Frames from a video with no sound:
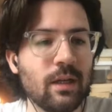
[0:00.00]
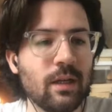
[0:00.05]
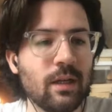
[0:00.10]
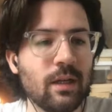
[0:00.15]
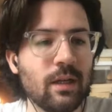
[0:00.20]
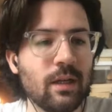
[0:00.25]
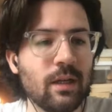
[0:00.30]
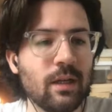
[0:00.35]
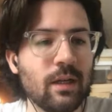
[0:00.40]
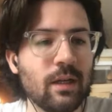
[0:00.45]

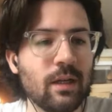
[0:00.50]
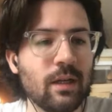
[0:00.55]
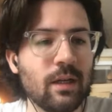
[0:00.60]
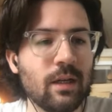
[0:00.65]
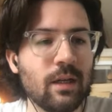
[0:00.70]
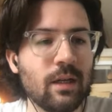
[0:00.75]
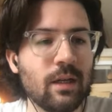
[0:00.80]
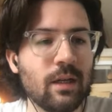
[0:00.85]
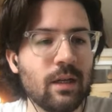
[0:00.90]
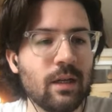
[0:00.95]

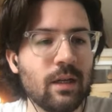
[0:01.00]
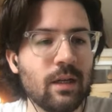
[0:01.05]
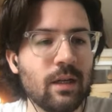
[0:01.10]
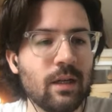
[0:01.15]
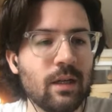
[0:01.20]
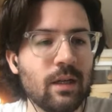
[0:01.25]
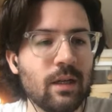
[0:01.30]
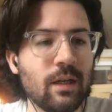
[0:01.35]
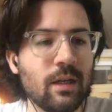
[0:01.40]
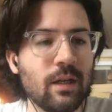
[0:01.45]
Sacramento and
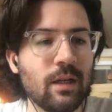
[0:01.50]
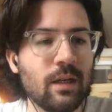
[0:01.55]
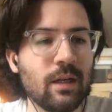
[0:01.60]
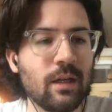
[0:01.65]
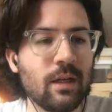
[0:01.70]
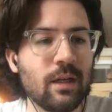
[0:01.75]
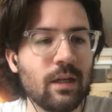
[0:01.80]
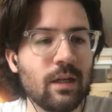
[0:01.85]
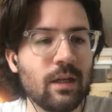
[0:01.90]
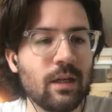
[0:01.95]

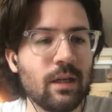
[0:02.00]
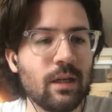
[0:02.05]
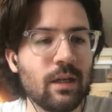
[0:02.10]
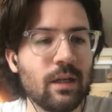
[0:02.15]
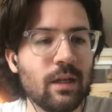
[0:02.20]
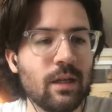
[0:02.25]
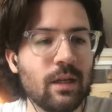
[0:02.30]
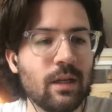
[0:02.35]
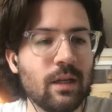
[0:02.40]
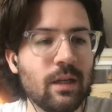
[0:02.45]

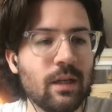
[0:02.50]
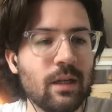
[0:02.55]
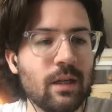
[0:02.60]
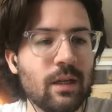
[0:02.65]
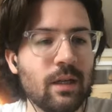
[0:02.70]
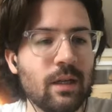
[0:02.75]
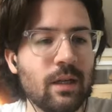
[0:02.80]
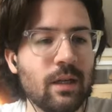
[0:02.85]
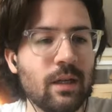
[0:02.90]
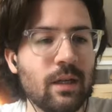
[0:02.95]
Minnesota
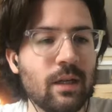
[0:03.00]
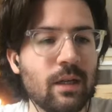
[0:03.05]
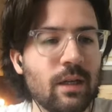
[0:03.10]
are